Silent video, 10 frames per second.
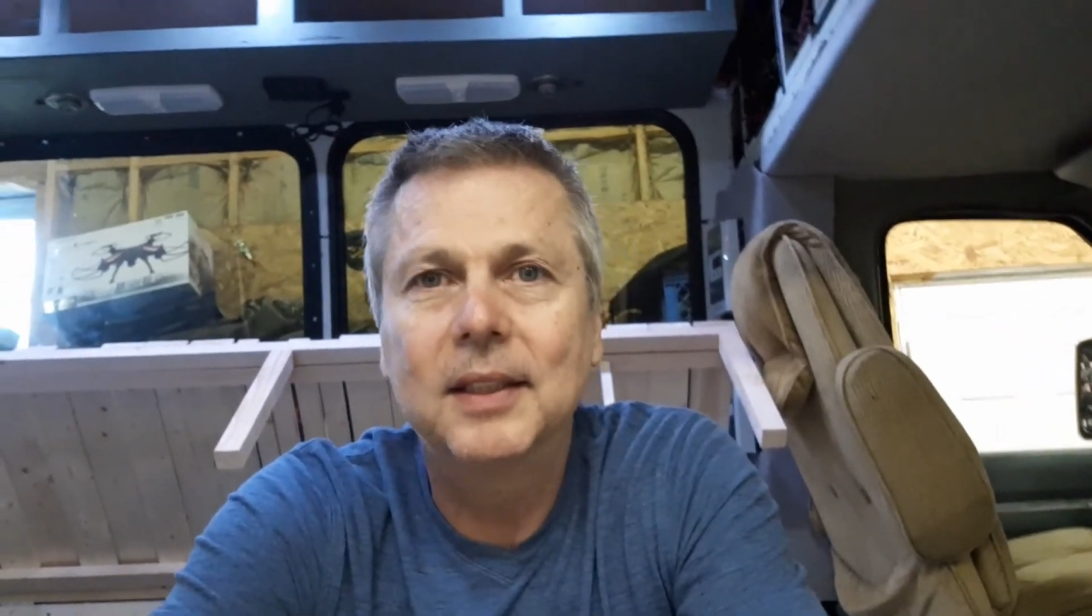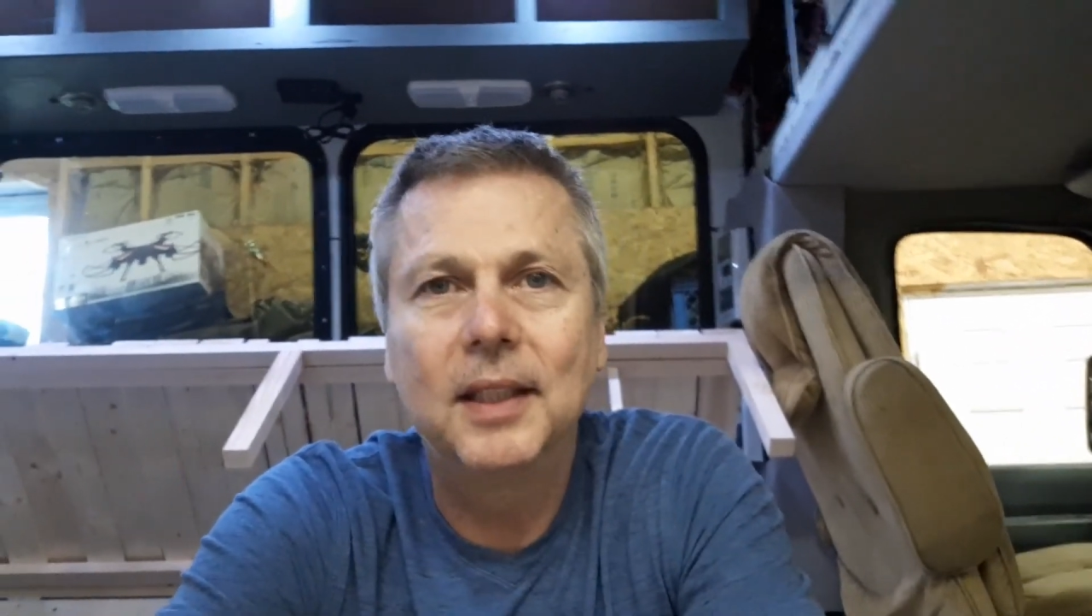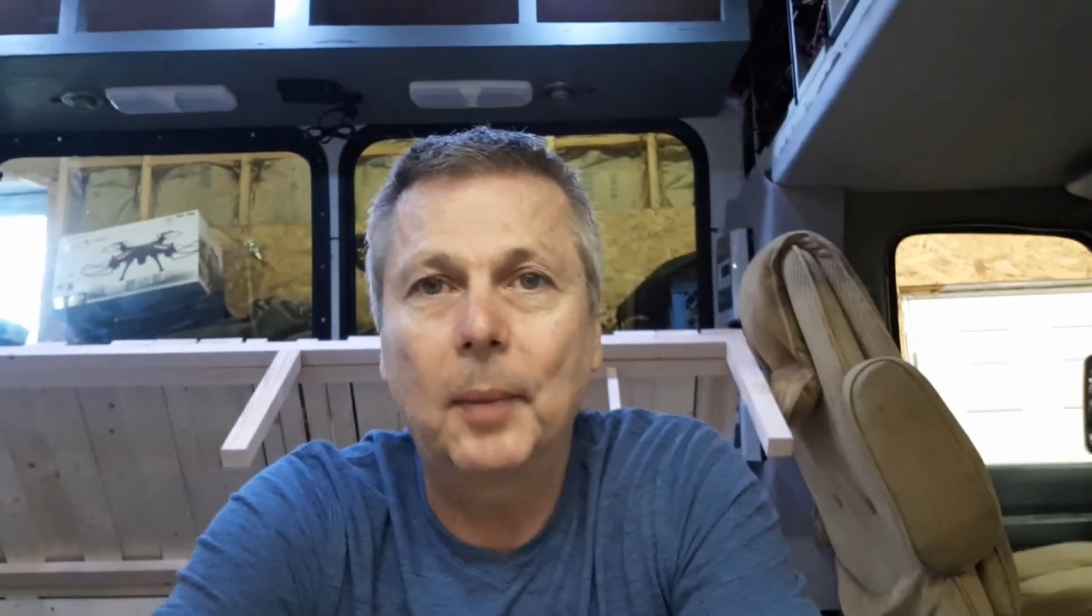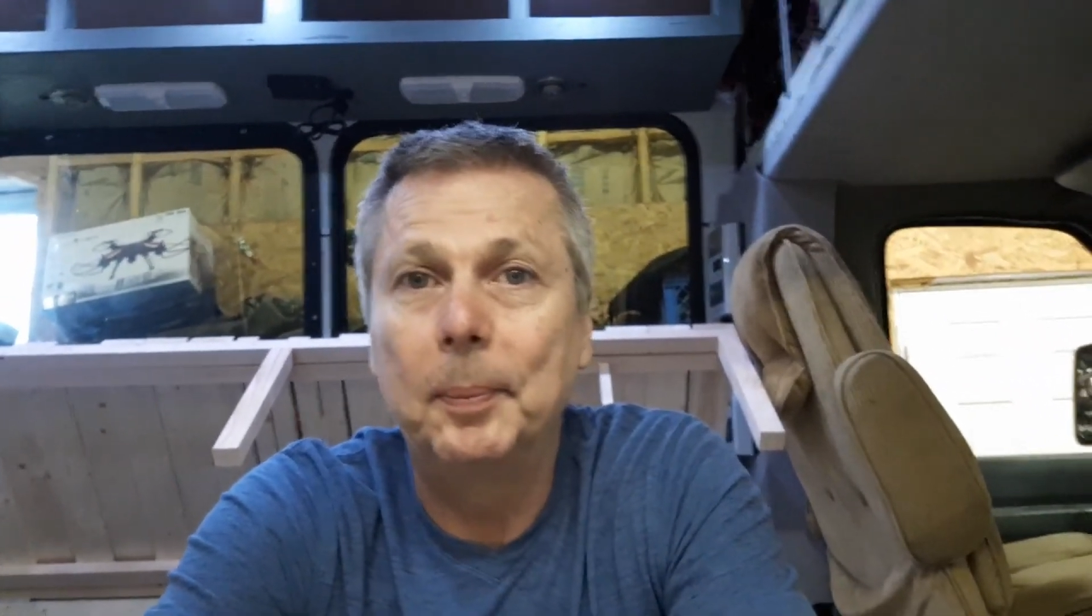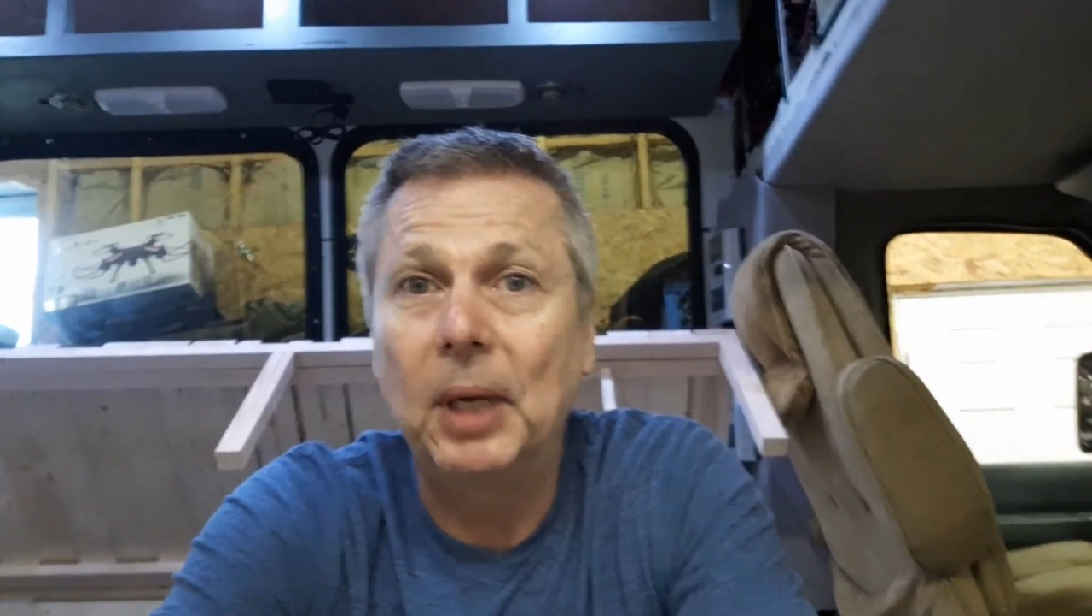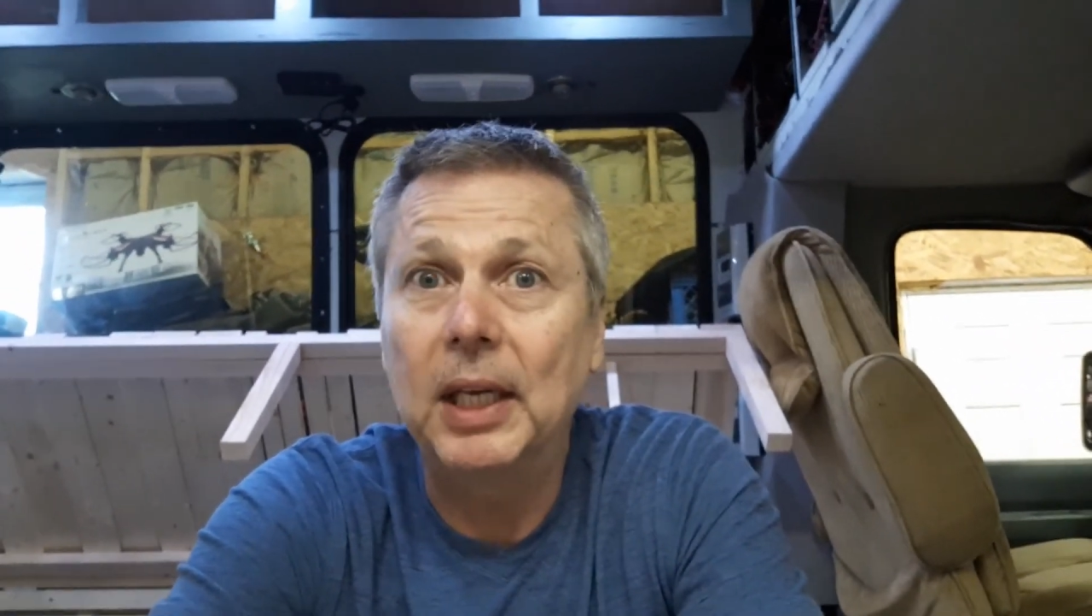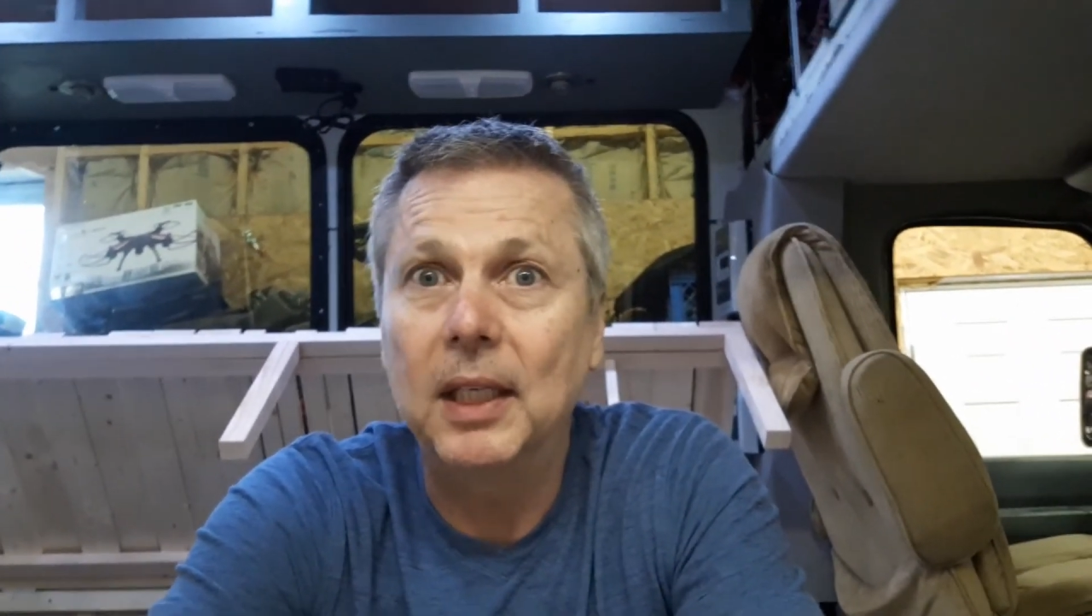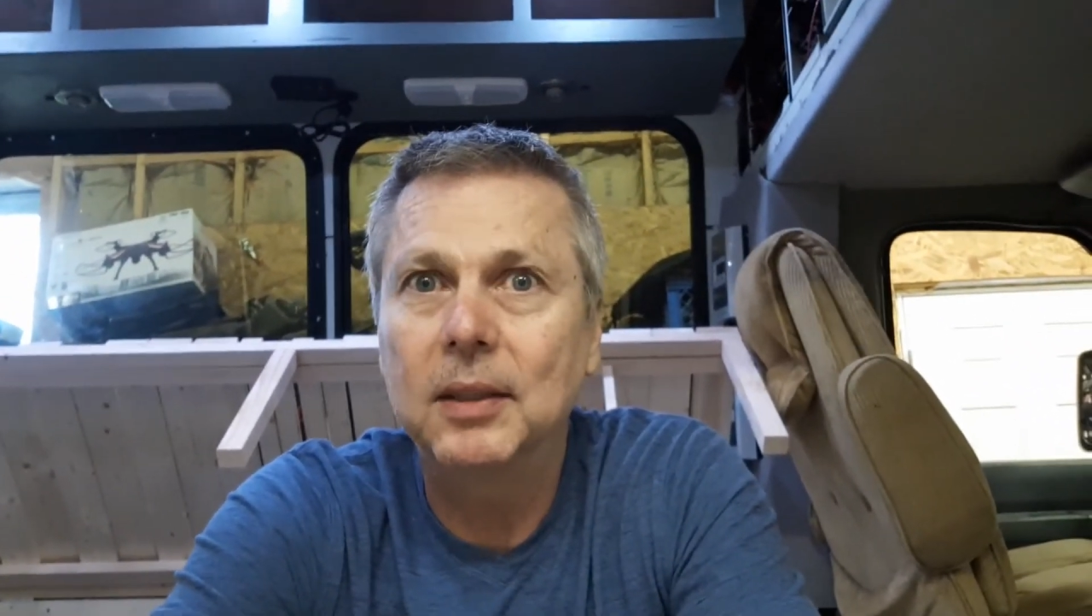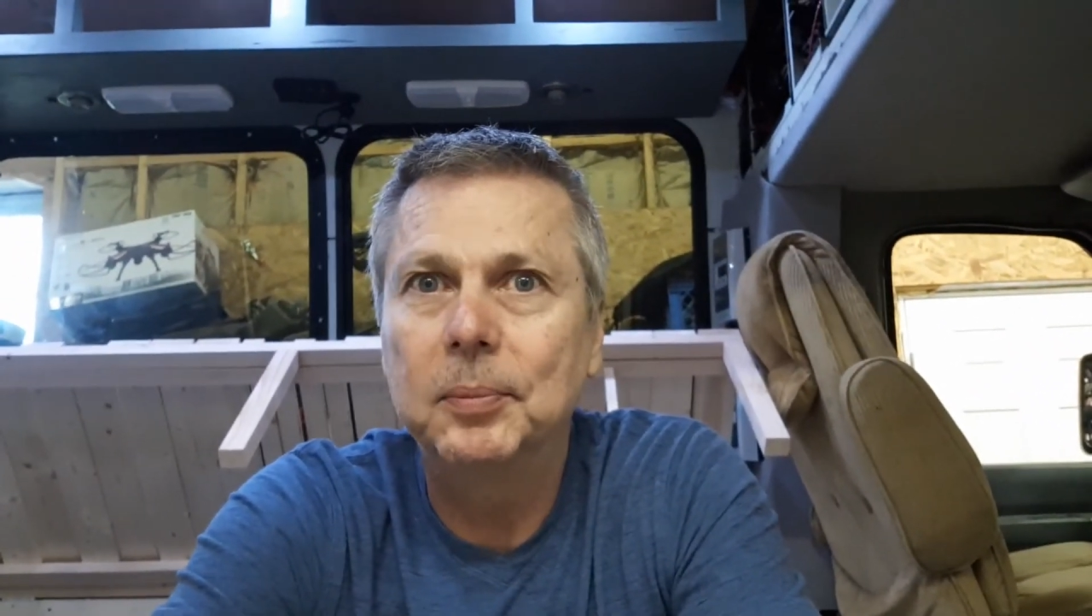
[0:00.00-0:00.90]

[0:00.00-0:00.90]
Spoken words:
not butting,